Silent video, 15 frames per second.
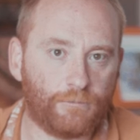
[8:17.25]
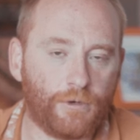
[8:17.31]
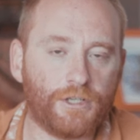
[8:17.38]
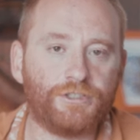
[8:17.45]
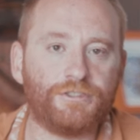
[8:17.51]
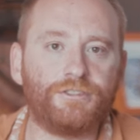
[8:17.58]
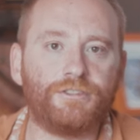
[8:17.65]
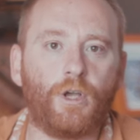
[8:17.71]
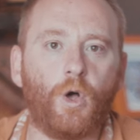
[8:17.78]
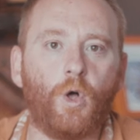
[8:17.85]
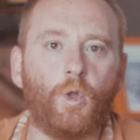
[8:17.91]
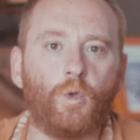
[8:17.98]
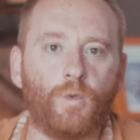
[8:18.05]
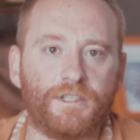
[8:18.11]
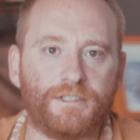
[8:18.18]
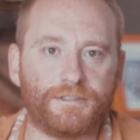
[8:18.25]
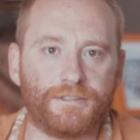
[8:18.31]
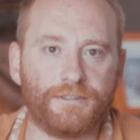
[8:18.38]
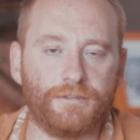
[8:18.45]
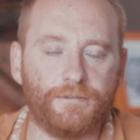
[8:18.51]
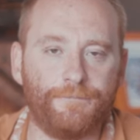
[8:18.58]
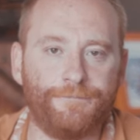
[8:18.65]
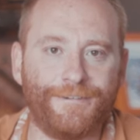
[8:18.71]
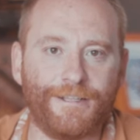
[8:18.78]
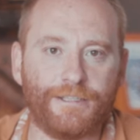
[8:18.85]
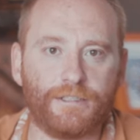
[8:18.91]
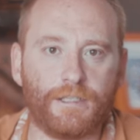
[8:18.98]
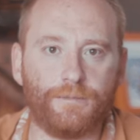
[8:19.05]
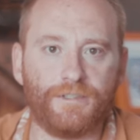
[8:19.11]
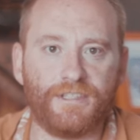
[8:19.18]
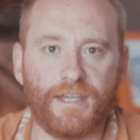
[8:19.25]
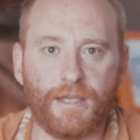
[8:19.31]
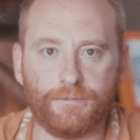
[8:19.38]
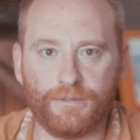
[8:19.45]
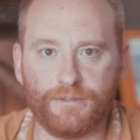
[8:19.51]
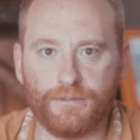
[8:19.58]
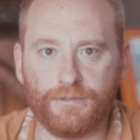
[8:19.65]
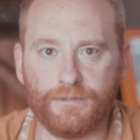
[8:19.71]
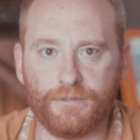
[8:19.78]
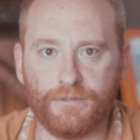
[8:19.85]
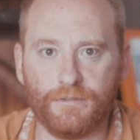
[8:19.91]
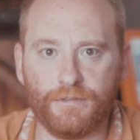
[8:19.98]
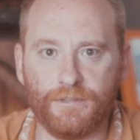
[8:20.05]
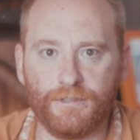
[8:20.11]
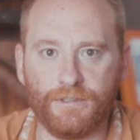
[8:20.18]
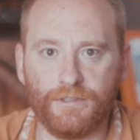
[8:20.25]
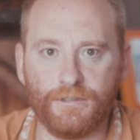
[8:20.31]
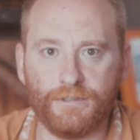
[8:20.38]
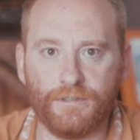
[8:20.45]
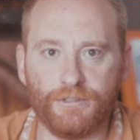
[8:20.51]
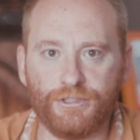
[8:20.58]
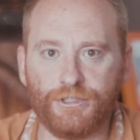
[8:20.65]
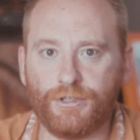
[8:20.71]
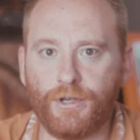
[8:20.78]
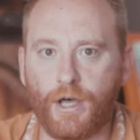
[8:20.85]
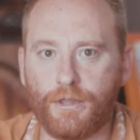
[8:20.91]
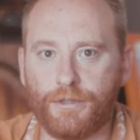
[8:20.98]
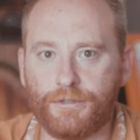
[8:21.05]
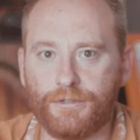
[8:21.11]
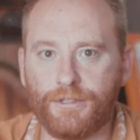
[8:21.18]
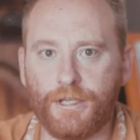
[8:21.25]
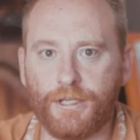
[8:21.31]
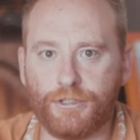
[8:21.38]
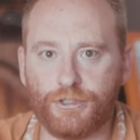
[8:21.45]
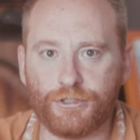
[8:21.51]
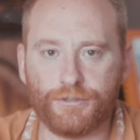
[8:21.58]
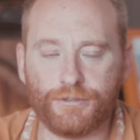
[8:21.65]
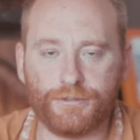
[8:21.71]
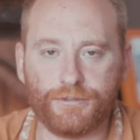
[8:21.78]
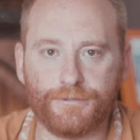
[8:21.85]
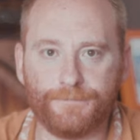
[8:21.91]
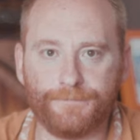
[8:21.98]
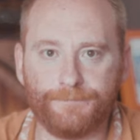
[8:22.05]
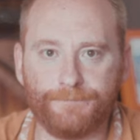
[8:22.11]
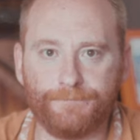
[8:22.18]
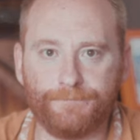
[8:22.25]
Russians always felt contempt to other nations.